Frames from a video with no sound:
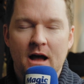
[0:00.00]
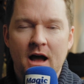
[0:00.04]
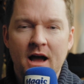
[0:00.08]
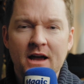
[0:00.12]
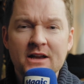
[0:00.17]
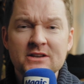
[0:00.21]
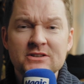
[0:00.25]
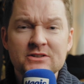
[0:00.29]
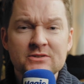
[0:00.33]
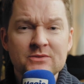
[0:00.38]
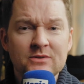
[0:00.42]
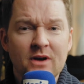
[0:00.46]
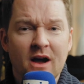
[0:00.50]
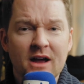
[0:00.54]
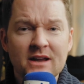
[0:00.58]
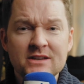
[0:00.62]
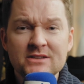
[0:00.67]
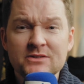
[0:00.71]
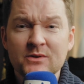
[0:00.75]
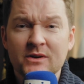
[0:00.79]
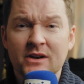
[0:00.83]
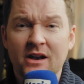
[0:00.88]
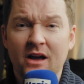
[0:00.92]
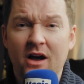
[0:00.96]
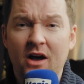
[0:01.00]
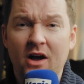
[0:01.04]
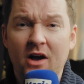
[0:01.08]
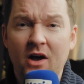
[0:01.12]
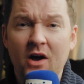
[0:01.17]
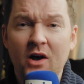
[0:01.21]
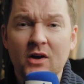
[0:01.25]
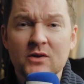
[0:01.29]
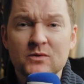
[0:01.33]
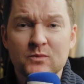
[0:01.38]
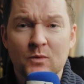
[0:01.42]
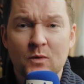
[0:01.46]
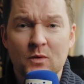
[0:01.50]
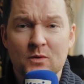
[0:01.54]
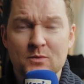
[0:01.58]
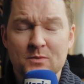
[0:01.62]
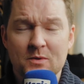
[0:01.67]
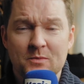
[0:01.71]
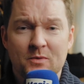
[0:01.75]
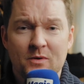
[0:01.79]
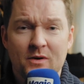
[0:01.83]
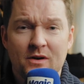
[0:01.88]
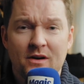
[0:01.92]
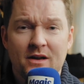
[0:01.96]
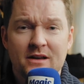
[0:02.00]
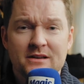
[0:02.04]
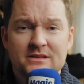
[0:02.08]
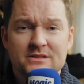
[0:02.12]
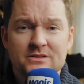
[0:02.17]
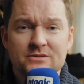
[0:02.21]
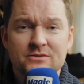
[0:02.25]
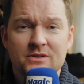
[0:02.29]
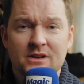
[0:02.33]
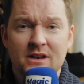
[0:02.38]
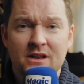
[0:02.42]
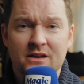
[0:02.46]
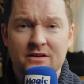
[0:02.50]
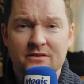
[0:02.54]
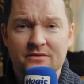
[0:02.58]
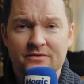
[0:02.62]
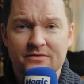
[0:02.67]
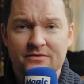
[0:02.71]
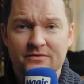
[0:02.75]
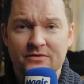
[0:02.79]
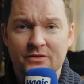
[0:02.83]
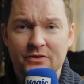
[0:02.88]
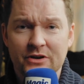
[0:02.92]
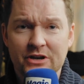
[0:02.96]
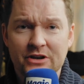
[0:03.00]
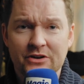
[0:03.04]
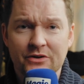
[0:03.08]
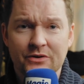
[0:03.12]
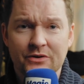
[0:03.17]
I do an odd warm-up where I do a lot of funny